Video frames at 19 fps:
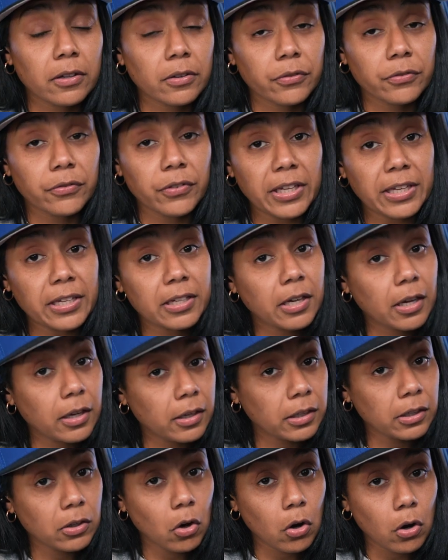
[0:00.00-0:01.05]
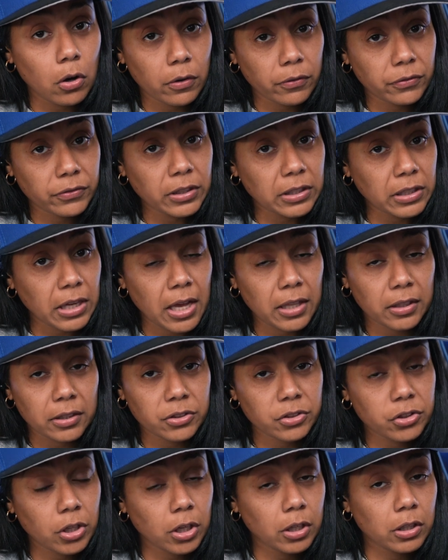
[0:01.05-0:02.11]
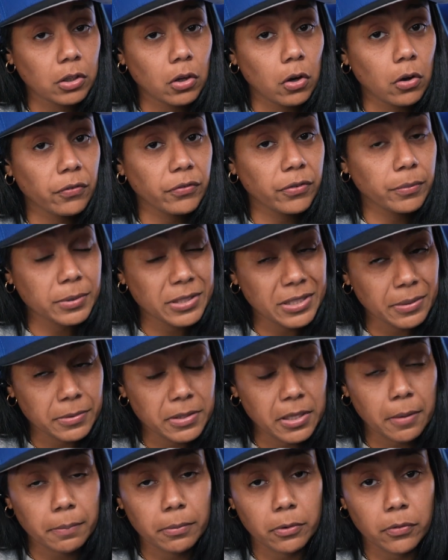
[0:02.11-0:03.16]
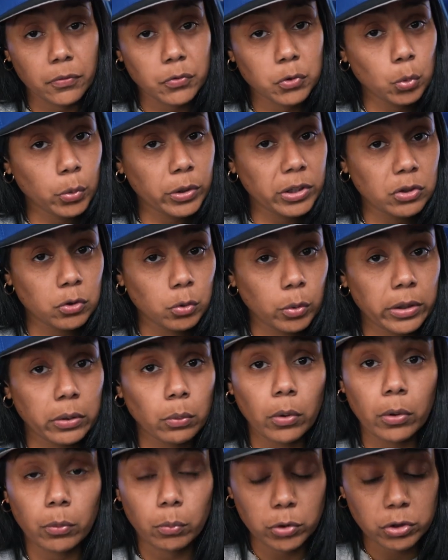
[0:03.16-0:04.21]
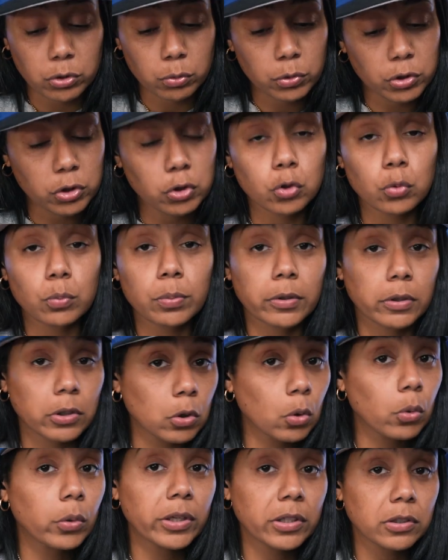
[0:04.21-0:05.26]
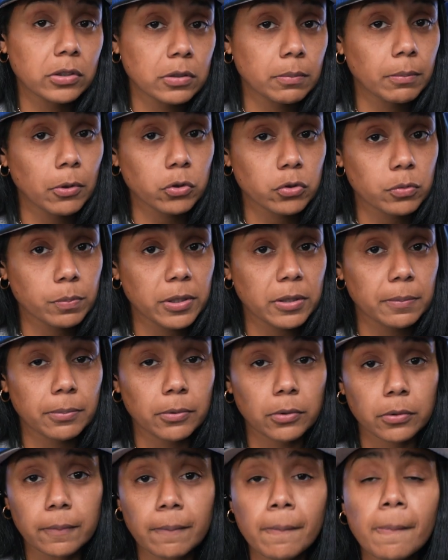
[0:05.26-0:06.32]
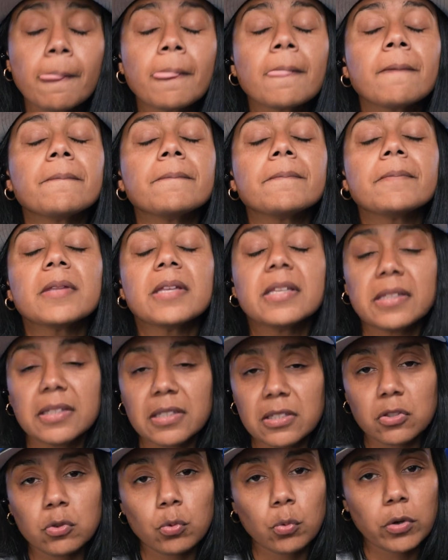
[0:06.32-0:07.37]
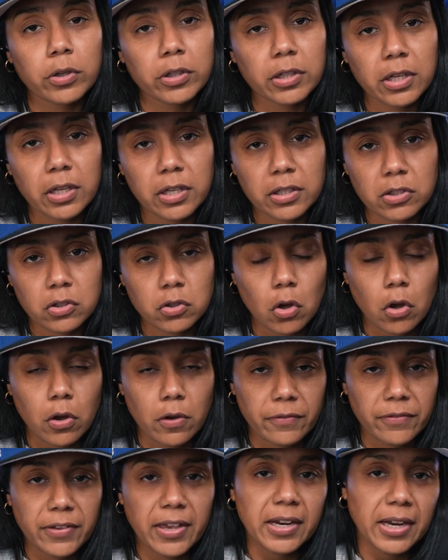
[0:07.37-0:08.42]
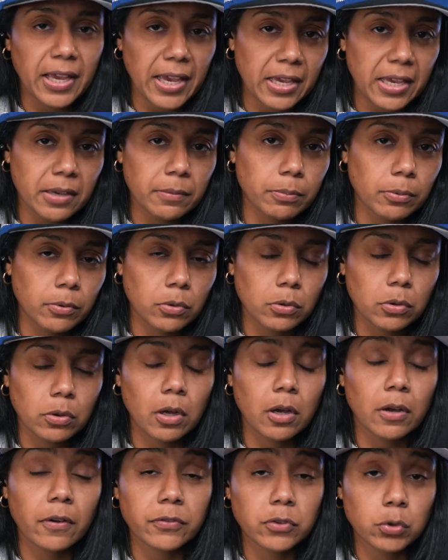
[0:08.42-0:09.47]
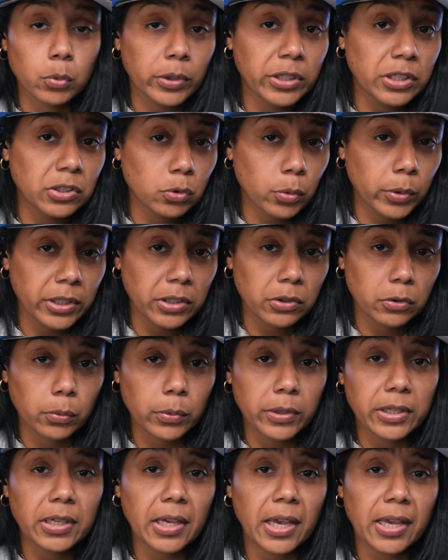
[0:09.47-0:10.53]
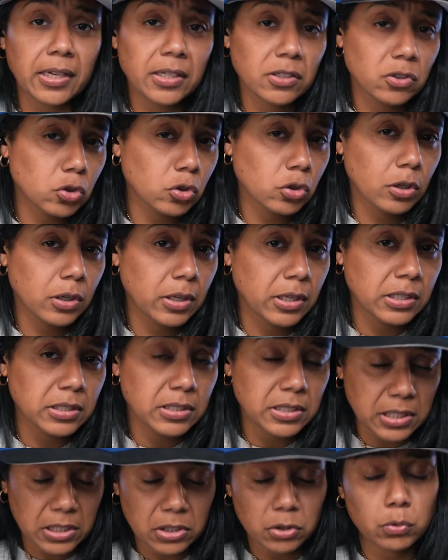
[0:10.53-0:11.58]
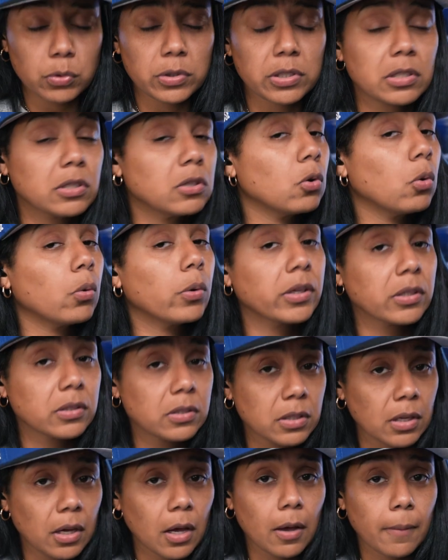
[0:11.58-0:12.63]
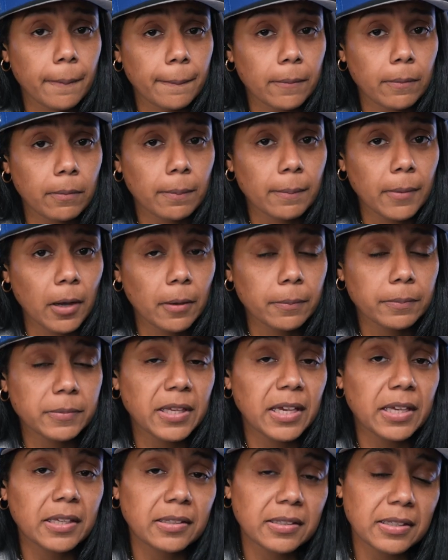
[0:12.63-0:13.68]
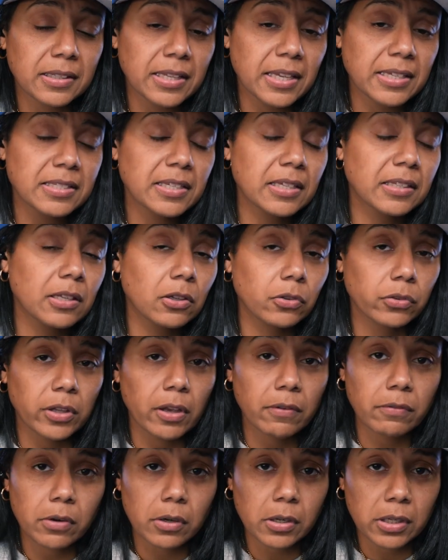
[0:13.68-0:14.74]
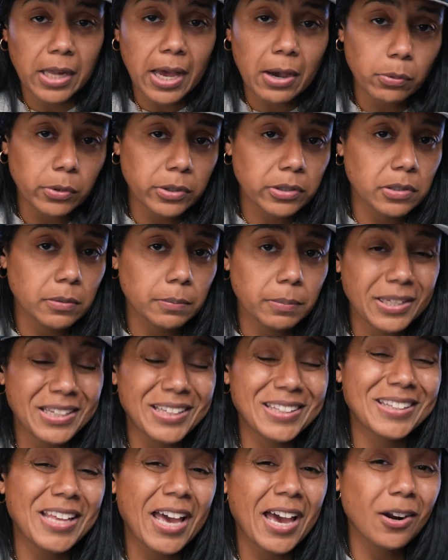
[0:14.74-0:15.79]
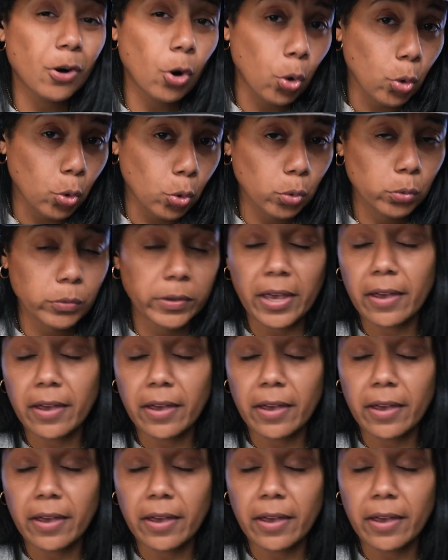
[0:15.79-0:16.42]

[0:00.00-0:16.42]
of it cutting off the knowledge cutting off from September of 2021, which was super annoying to most people this one cuts off at April of 2023 and it's continuously going to up update. They said they'll never allow it to be that old